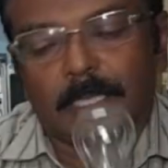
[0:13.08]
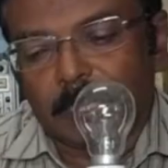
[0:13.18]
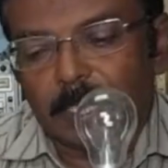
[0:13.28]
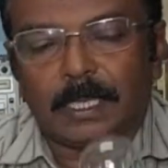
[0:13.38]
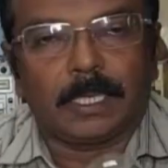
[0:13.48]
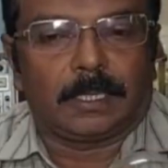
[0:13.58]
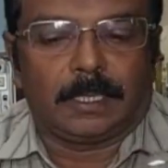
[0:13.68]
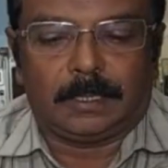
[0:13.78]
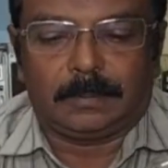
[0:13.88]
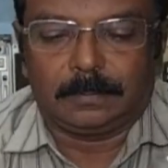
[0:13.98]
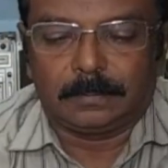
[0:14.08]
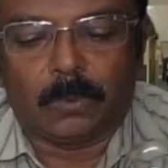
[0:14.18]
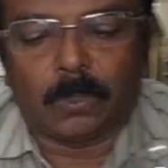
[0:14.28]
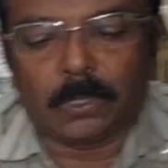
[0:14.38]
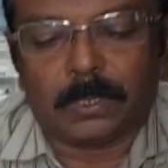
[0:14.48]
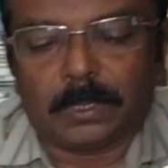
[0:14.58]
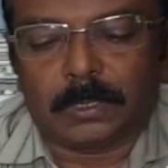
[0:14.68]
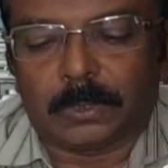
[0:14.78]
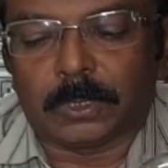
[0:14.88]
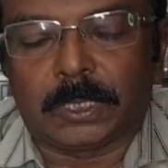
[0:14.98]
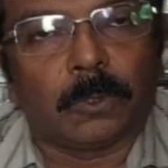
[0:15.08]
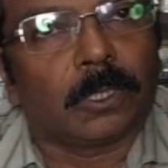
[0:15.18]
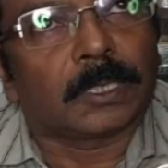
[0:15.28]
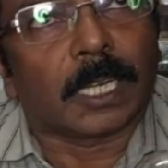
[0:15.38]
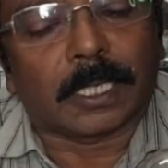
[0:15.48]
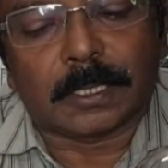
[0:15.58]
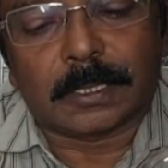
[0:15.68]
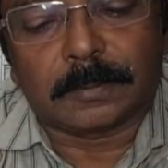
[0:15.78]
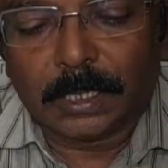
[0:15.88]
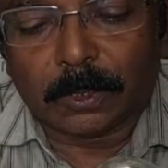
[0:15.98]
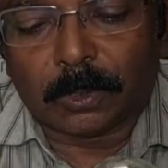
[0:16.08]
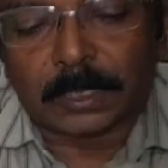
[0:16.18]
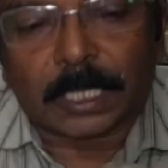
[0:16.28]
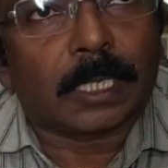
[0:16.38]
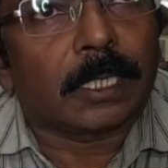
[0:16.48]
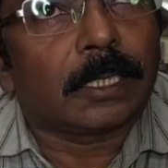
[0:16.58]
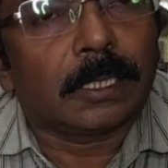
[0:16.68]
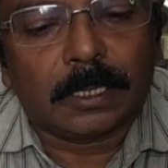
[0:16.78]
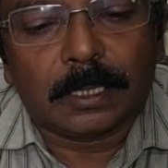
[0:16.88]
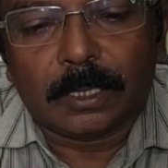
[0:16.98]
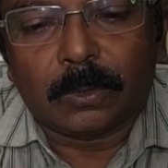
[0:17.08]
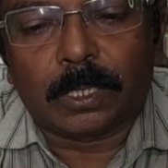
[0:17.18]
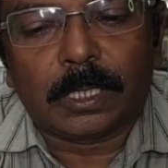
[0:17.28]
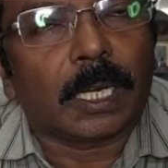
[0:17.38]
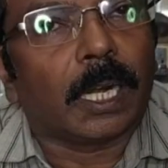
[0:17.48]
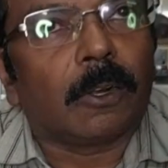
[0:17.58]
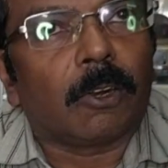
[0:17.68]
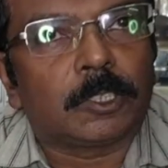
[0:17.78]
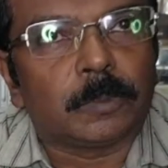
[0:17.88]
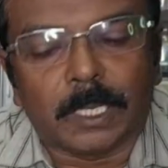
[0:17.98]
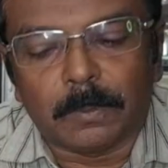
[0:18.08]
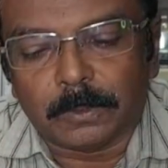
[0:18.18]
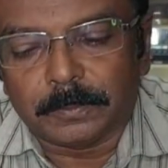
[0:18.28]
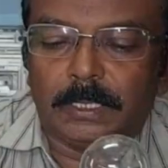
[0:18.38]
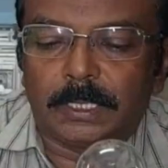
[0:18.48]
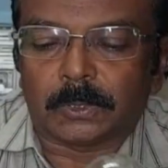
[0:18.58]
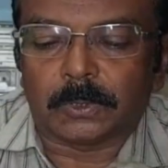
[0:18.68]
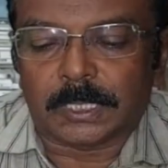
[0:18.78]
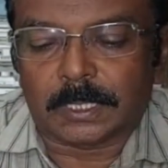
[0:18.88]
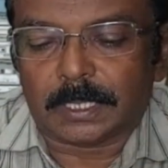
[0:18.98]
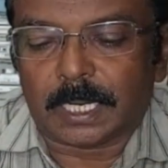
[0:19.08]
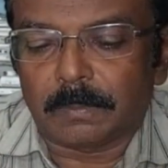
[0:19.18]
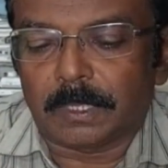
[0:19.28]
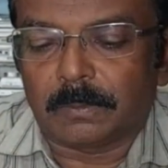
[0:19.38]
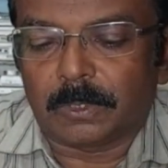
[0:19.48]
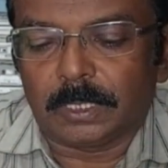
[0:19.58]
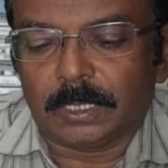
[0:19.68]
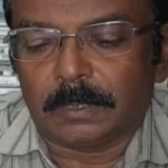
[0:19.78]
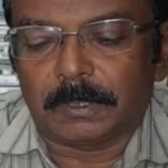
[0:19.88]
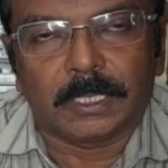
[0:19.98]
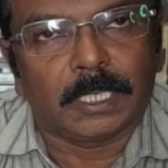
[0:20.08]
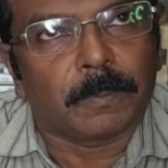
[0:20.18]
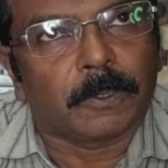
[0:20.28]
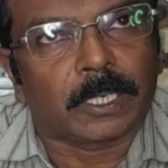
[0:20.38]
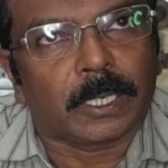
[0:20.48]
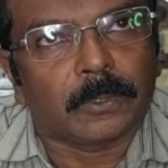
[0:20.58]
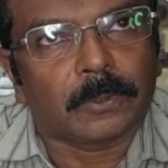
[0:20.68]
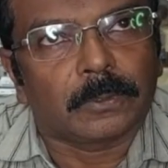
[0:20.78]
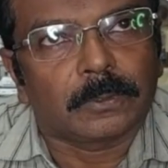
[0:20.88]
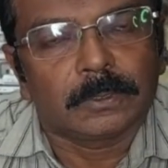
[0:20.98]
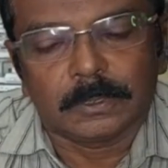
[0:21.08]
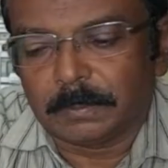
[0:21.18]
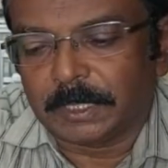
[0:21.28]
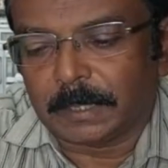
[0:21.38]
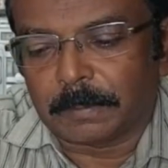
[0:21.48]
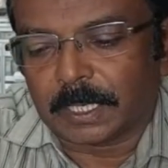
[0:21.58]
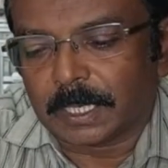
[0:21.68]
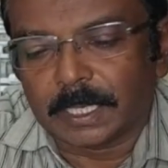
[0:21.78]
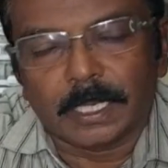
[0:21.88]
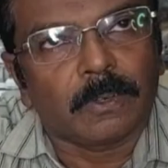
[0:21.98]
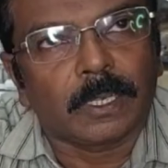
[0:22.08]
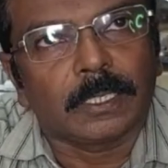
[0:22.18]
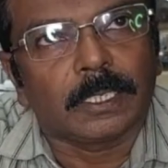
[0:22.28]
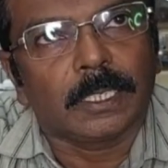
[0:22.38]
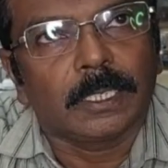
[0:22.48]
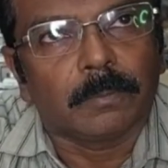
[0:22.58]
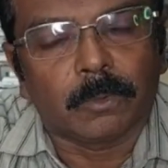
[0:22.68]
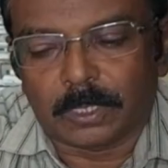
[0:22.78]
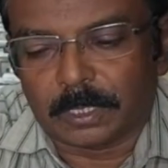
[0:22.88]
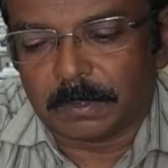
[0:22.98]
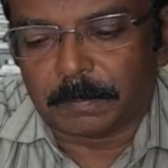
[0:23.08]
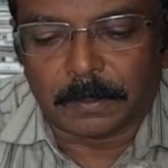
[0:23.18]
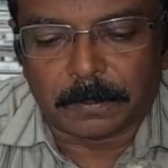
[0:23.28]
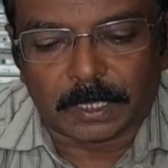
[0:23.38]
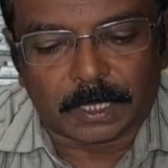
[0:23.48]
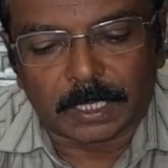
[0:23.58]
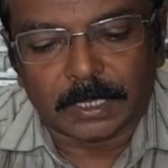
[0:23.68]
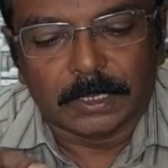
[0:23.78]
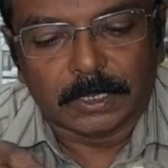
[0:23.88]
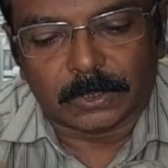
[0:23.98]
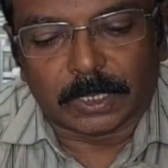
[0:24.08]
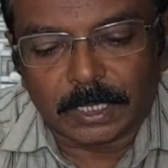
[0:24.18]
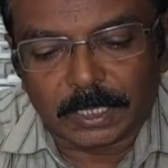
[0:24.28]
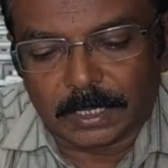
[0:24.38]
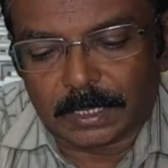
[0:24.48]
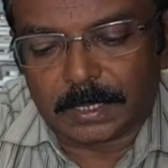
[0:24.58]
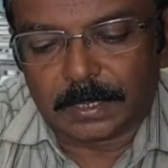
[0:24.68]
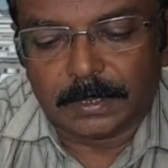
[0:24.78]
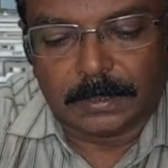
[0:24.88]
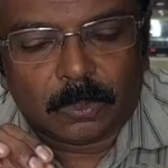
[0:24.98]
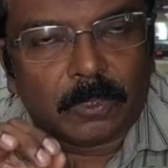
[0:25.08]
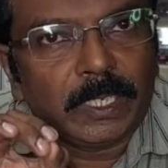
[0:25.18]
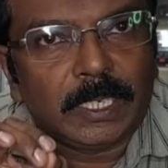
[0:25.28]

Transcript: with a lamp is a very useful tool that every electronics engineer should have. It includes one switch with a socket and another socket connected to a 100-watt lamp.